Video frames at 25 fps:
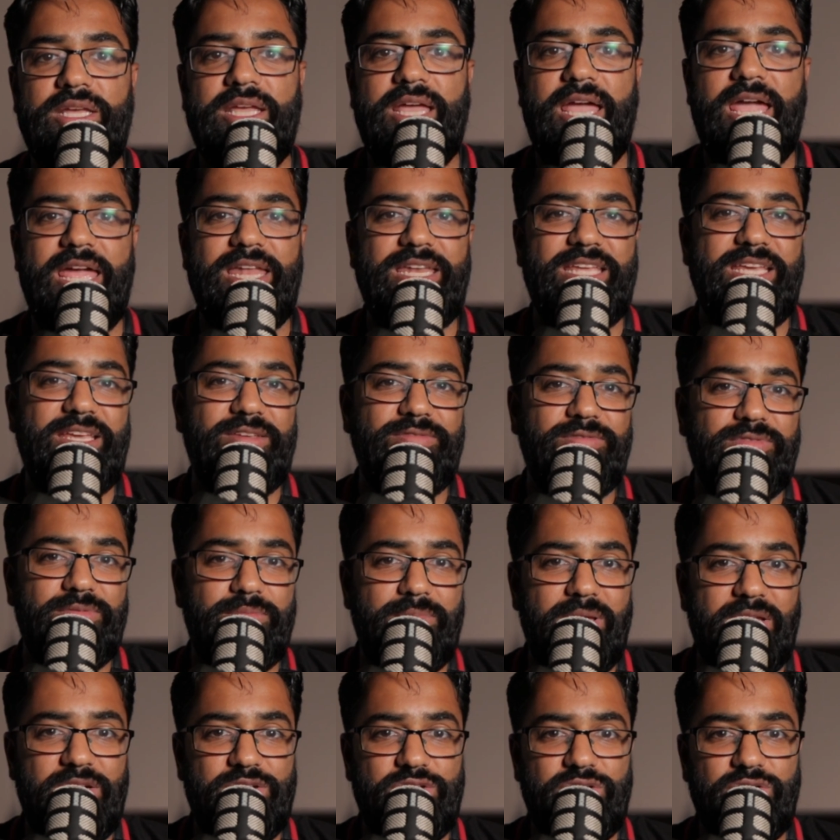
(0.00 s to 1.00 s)
any
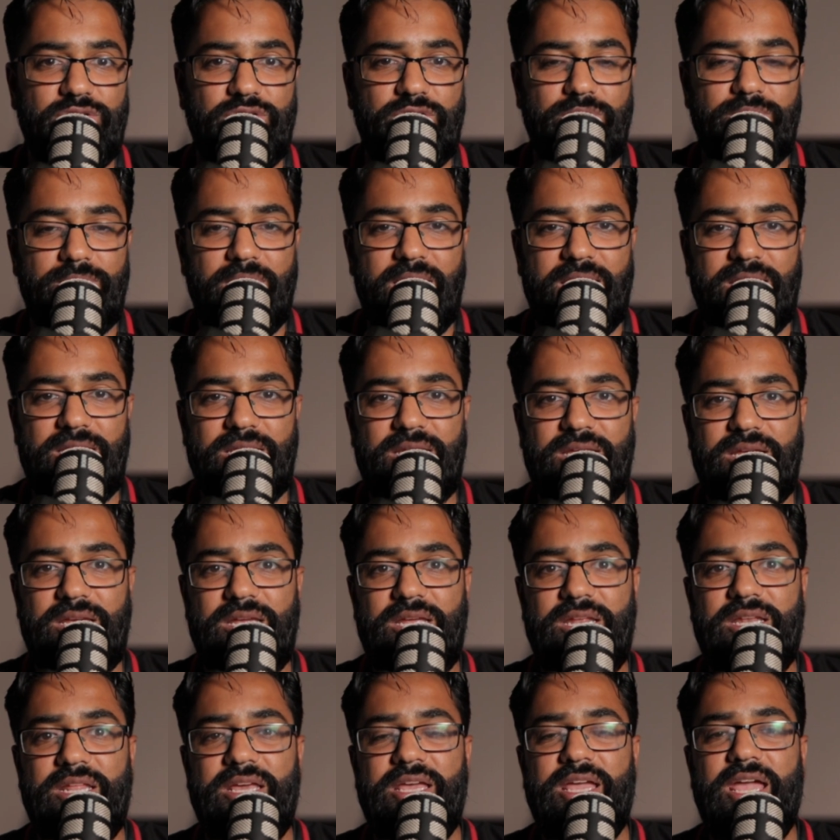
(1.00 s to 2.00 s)
information you may
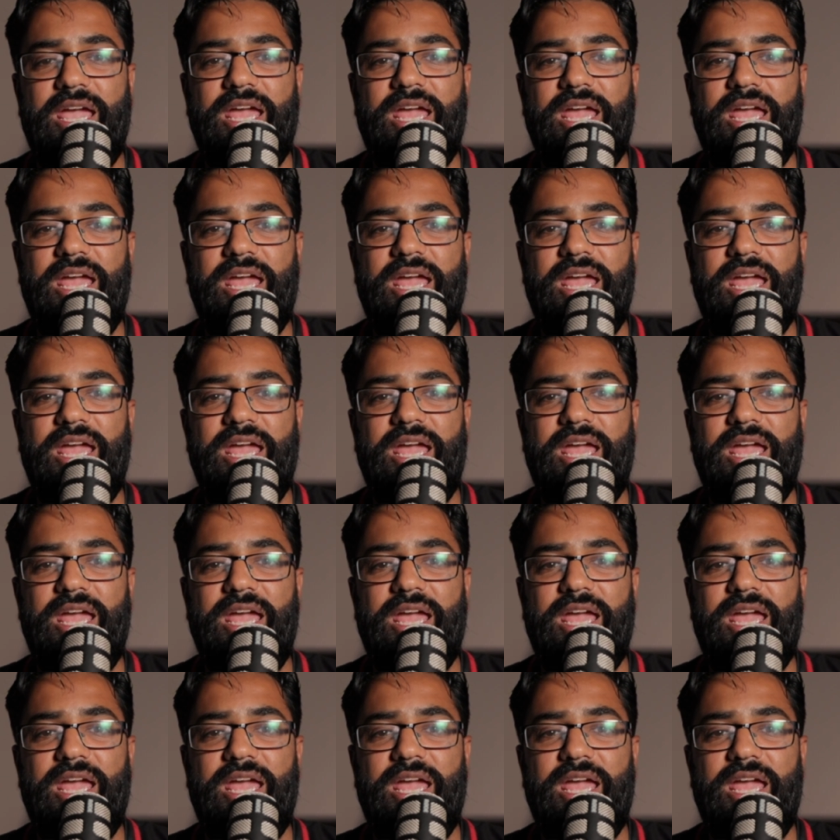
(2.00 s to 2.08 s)
need,